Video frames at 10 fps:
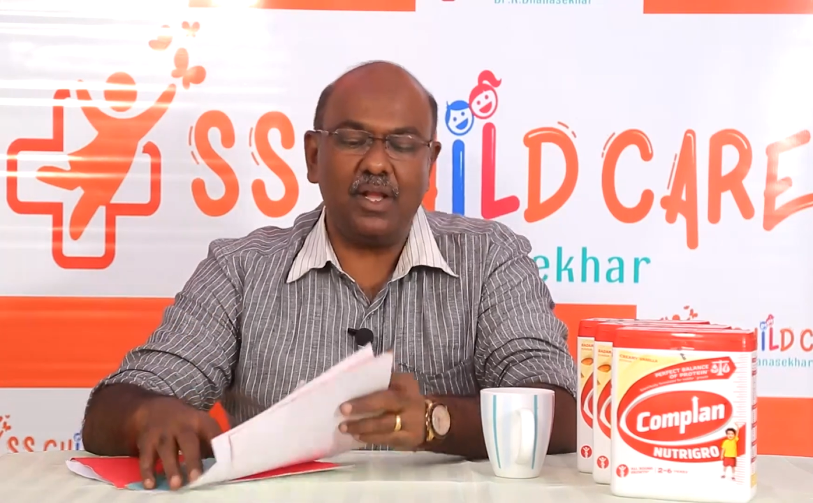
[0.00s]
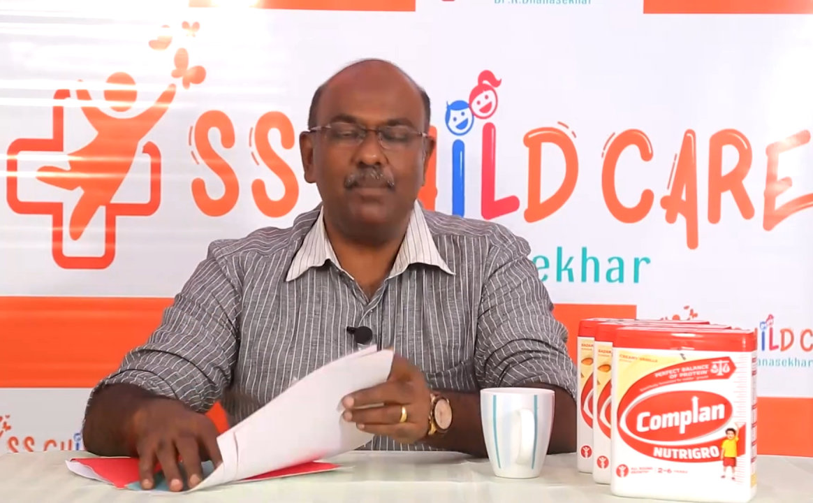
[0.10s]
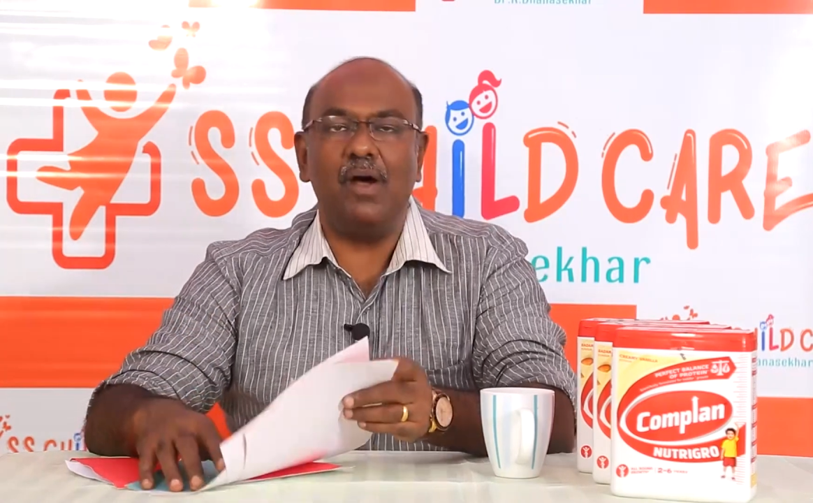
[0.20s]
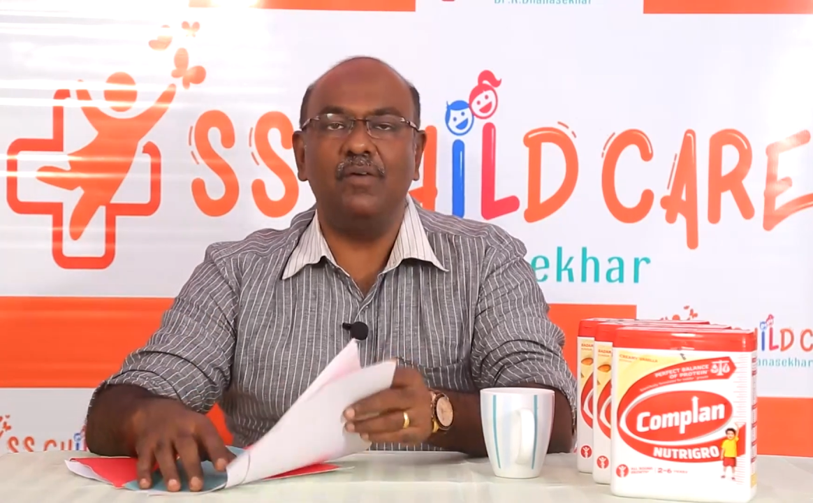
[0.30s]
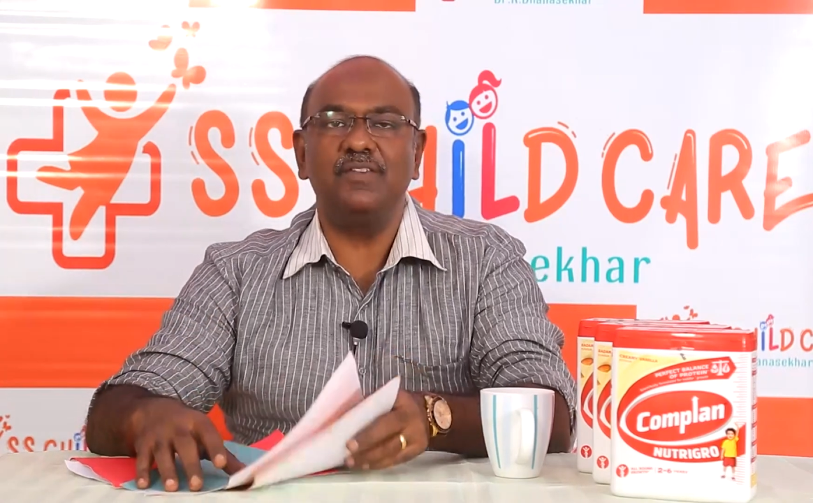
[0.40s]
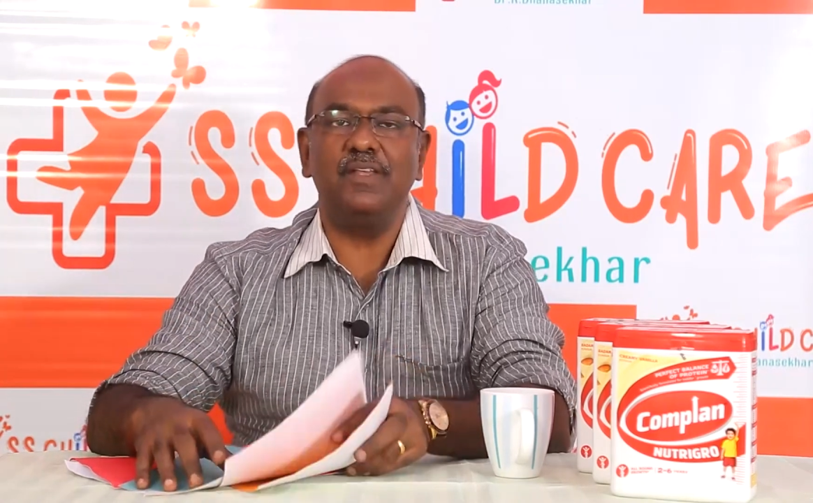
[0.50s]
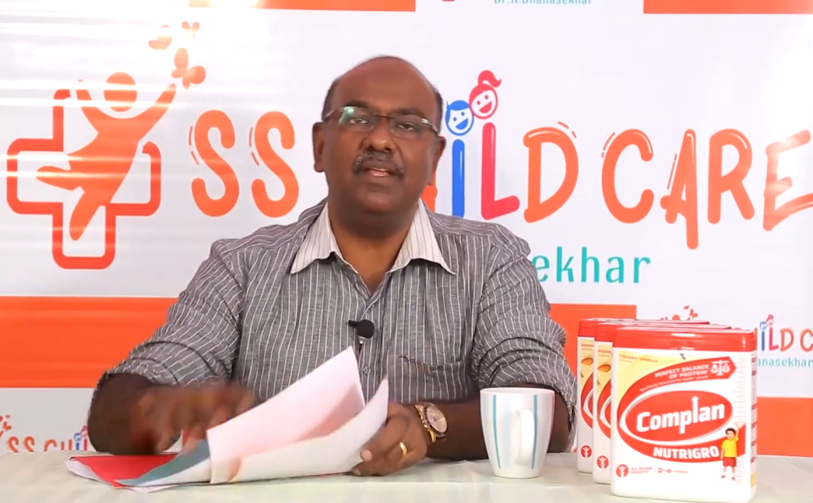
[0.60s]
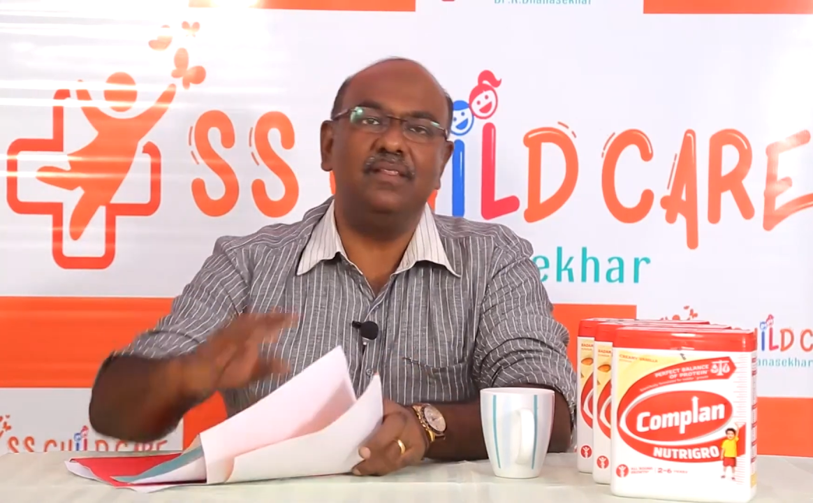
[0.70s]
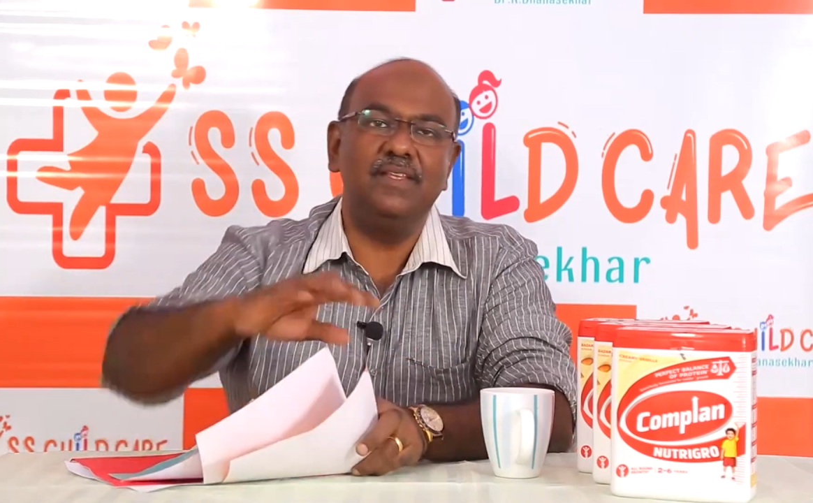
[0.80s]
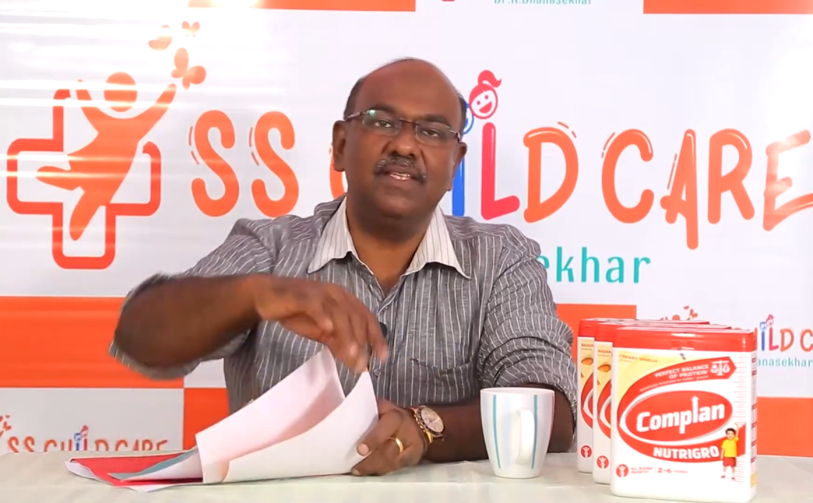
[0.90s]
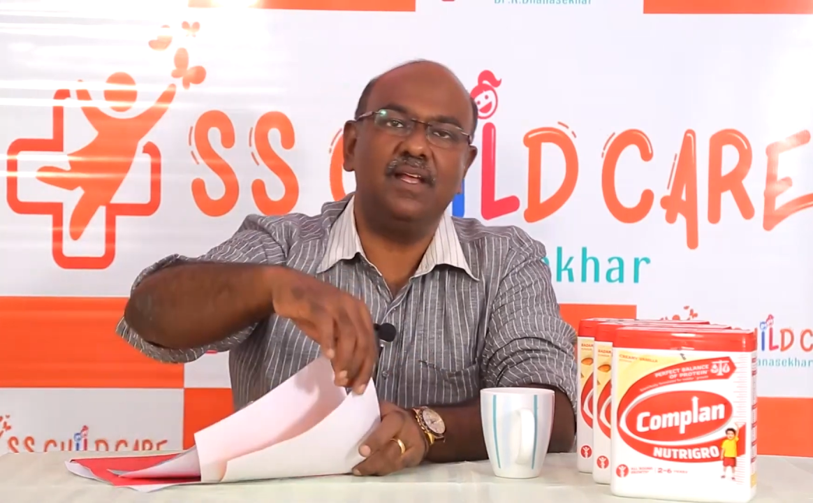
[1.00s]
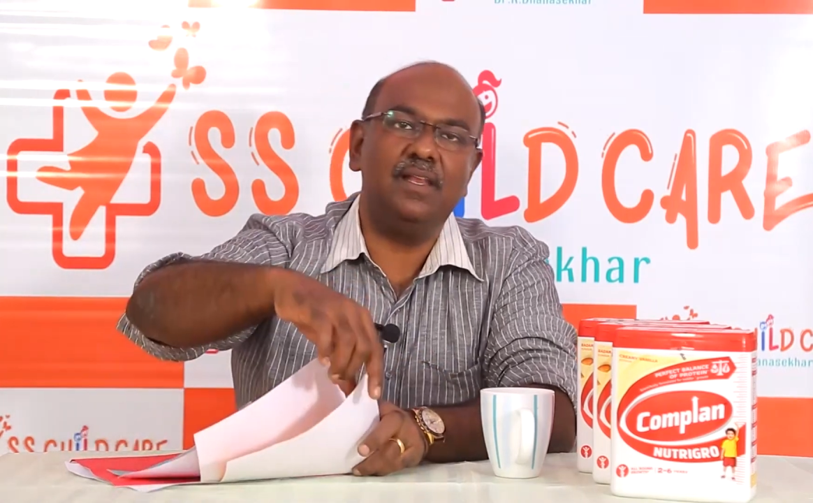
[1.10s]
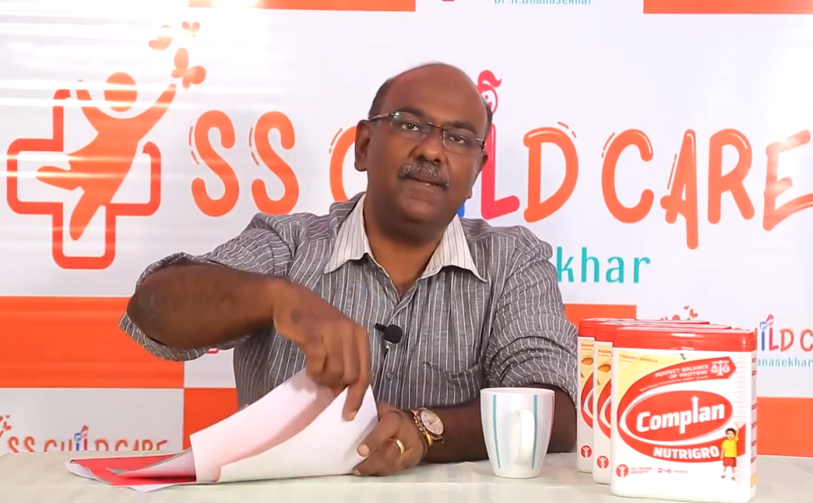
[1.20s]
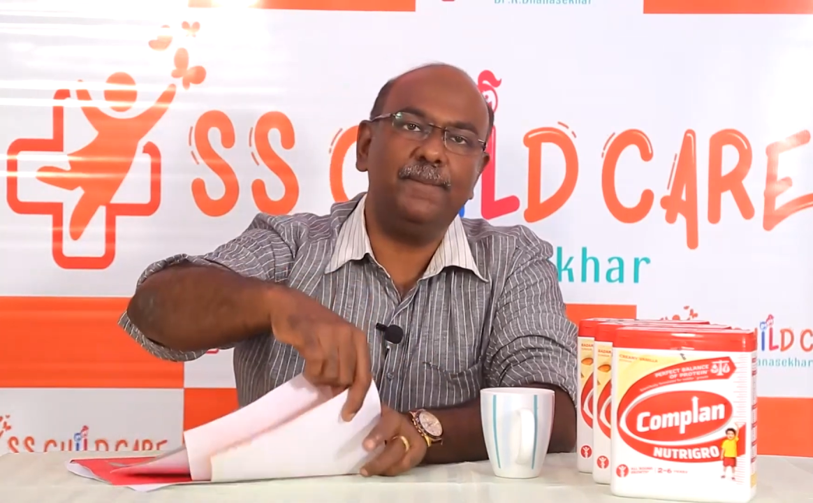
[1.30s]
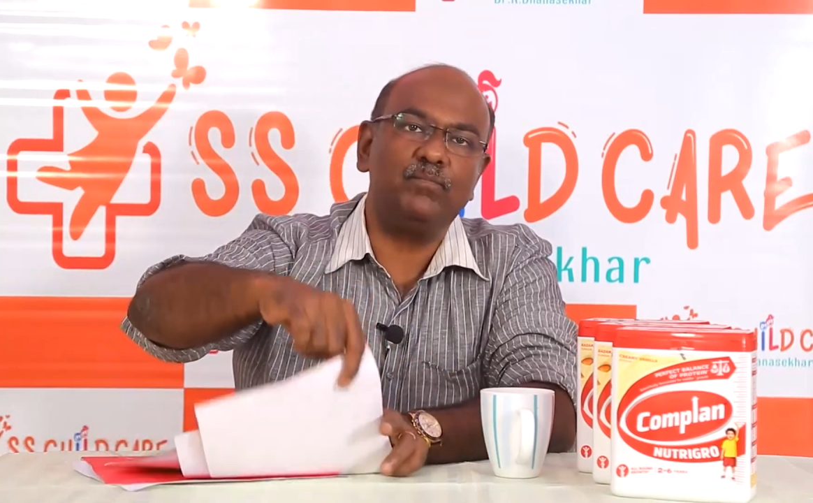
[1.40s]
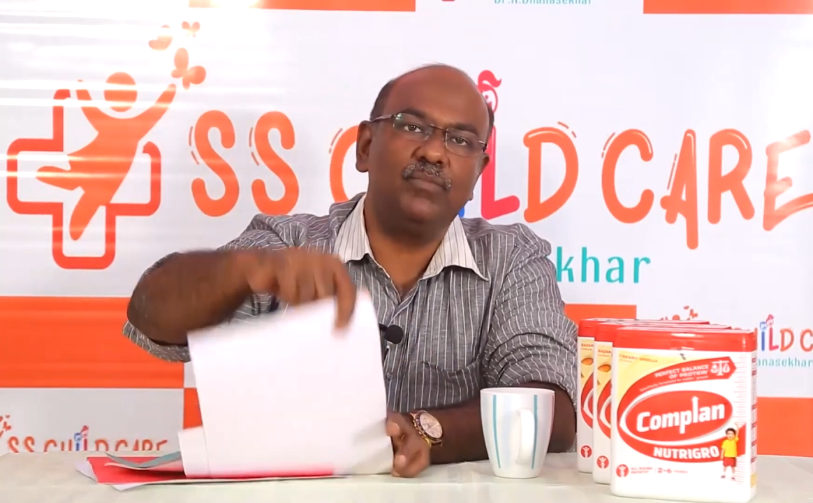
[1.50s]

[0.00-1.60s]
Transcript: about, say, this color,